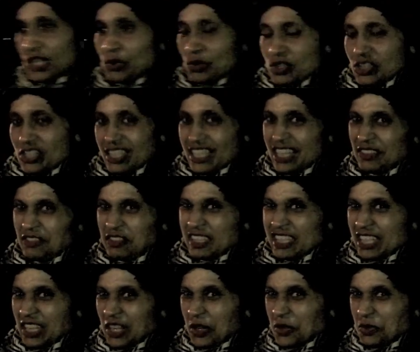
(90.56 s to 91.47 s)
on silly
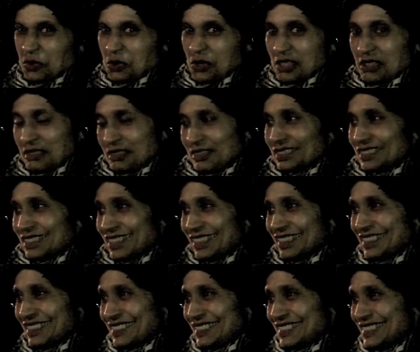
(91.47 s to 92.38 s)
videos.
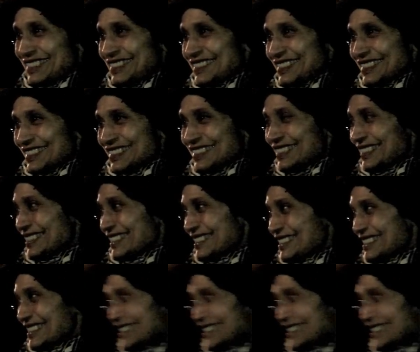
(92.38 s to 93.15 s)
I